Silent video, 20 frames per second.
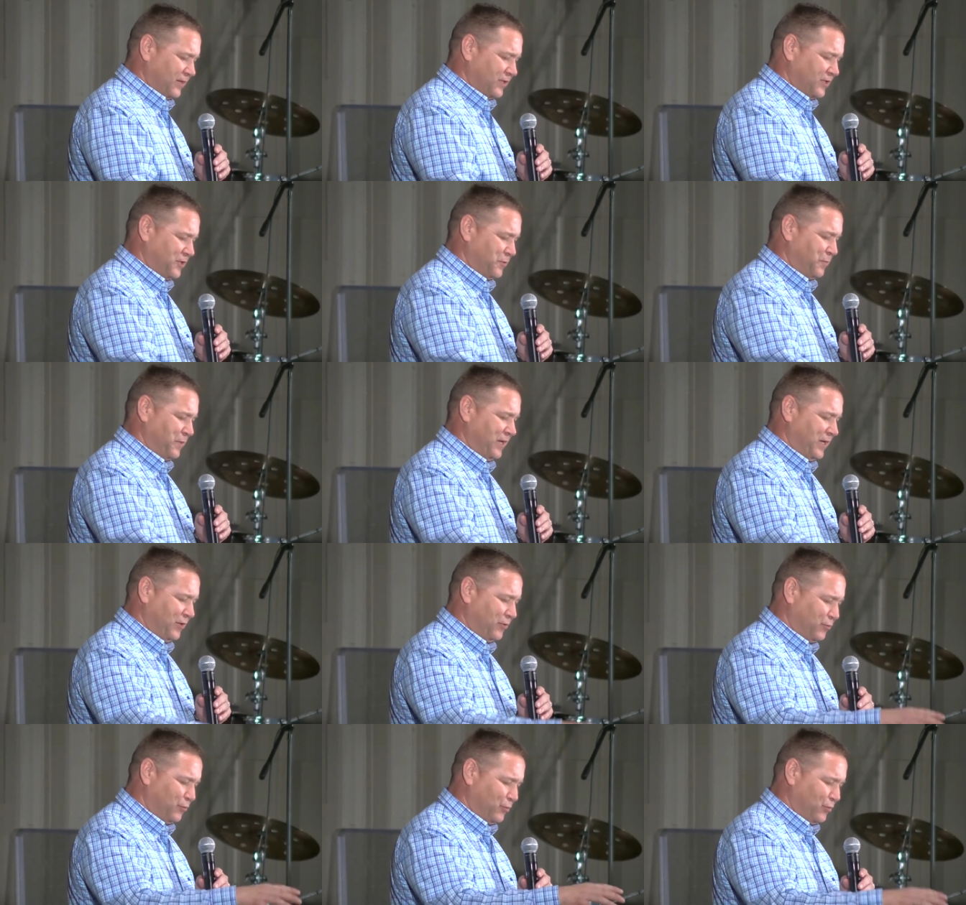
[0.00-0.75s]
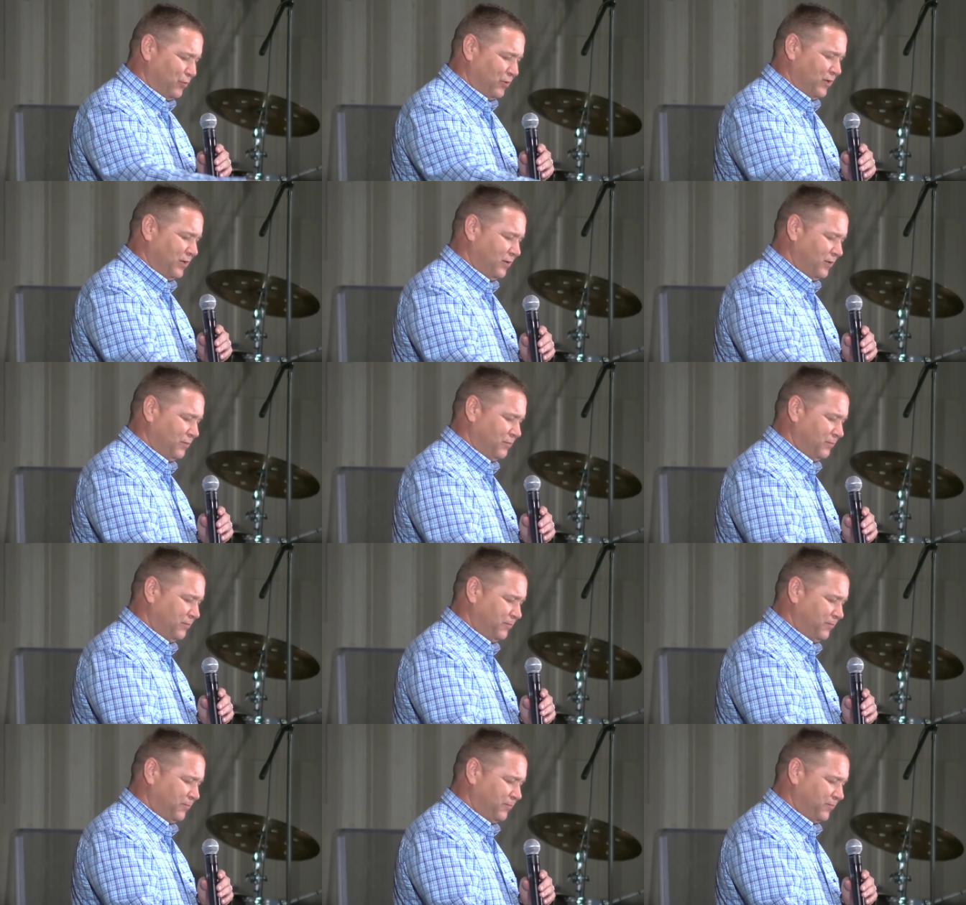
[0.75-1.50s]
speak through
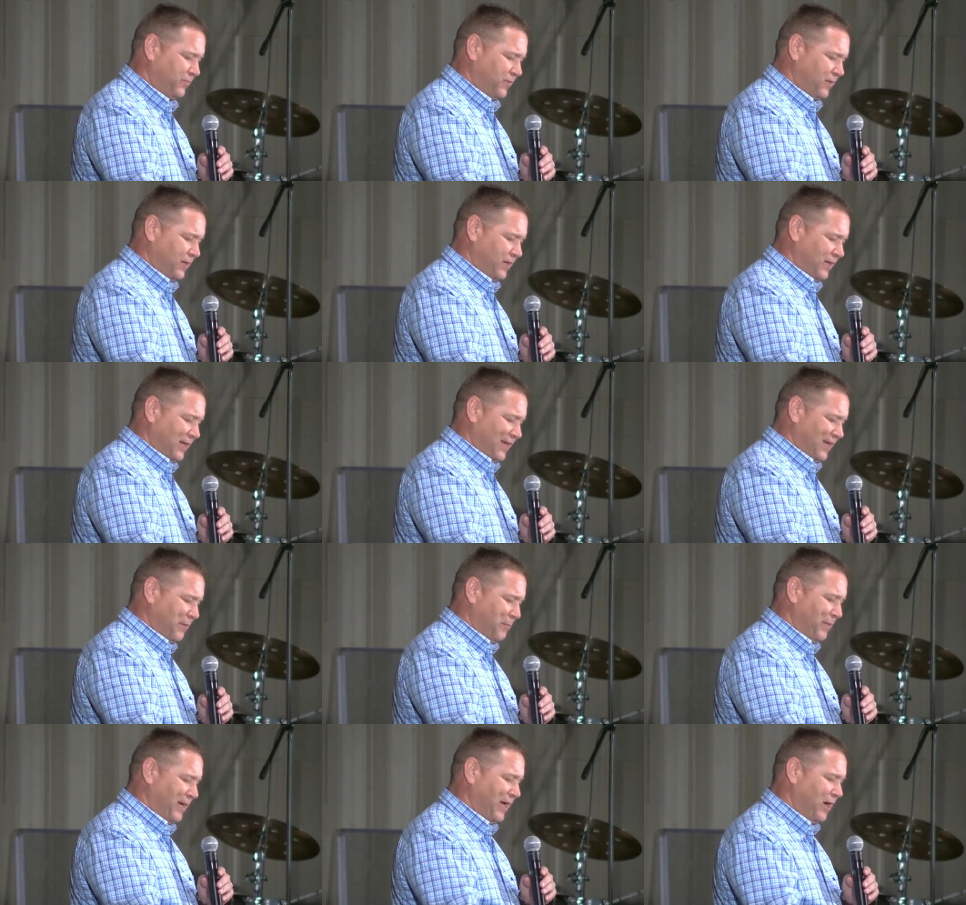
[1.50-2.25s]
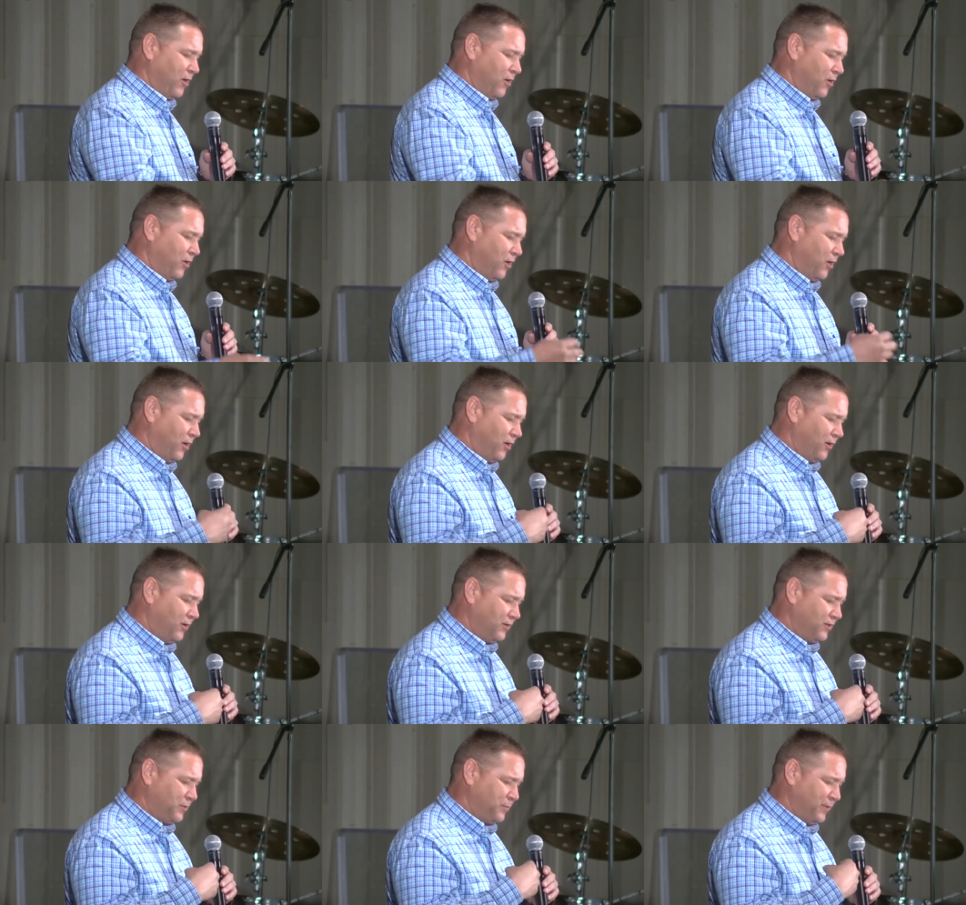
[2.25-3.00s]
him and may our
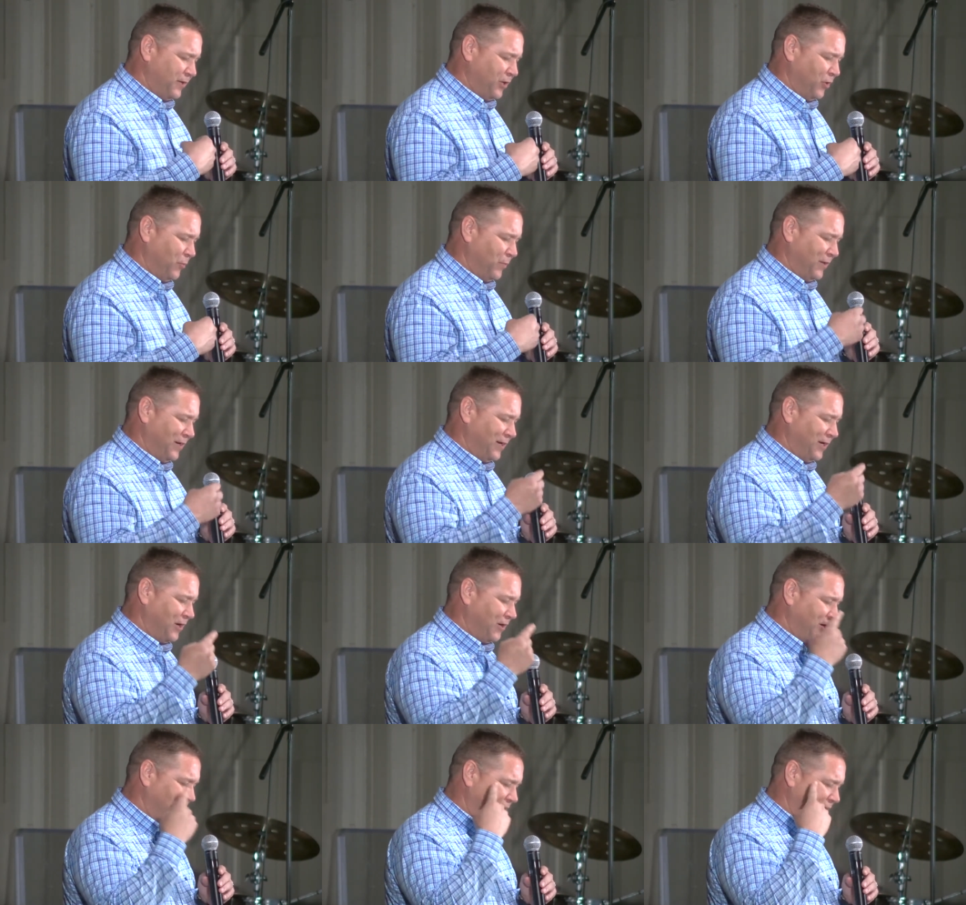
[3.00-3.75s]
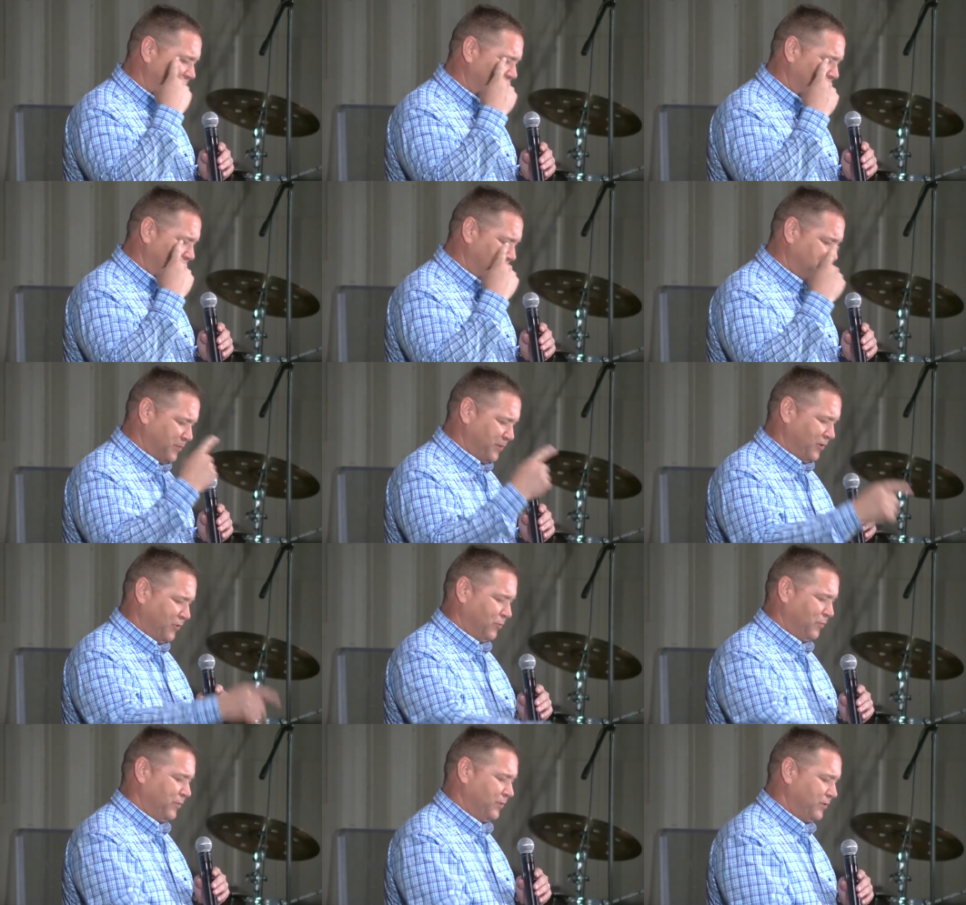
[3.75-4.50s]
hearts be open and our ears
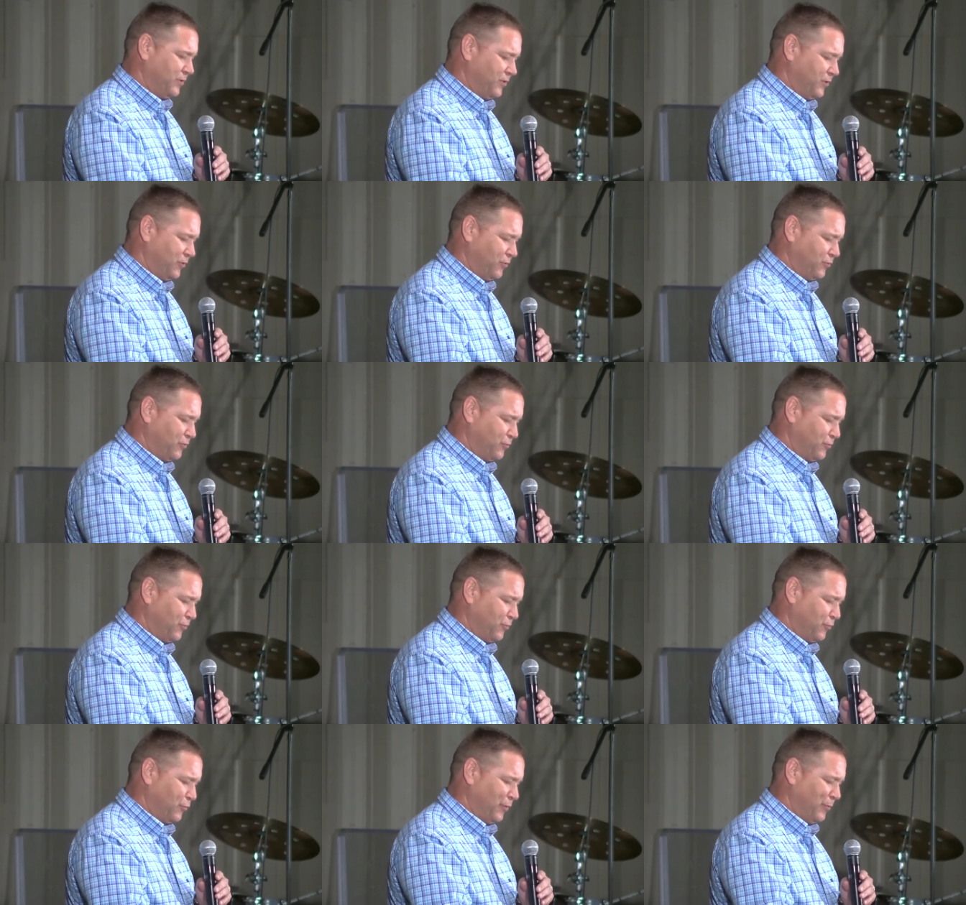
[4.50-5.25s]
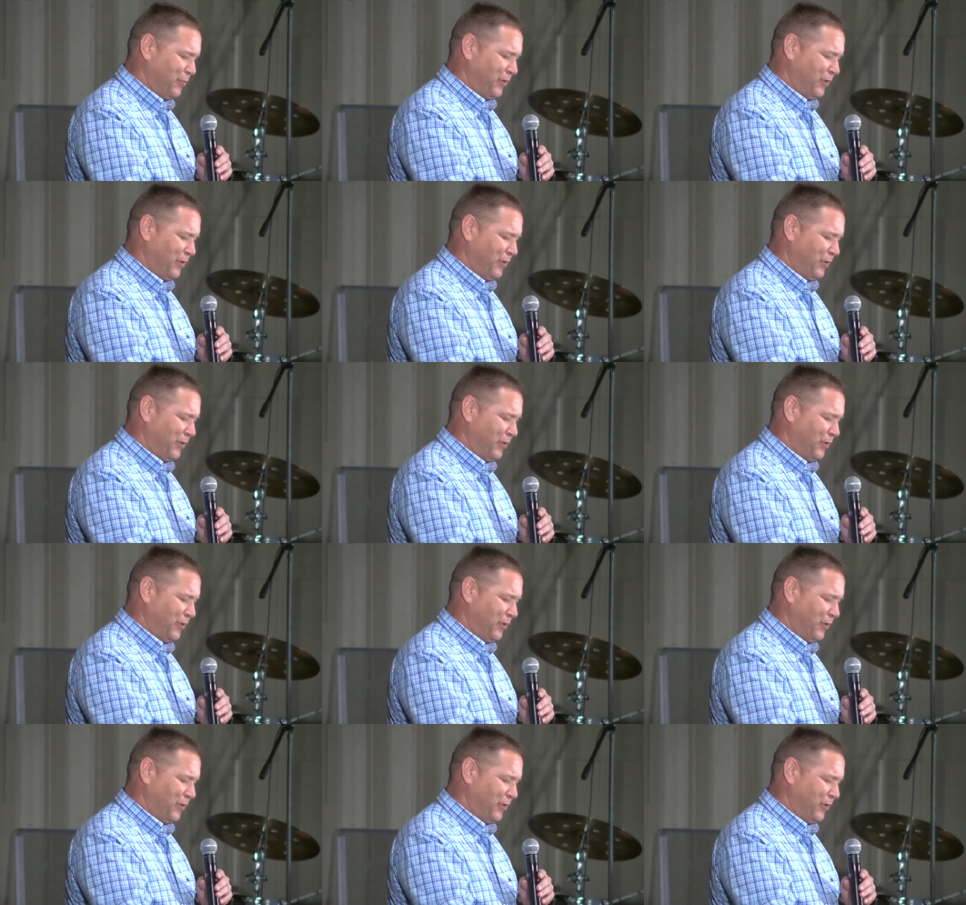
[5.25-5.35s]
be open to your truth.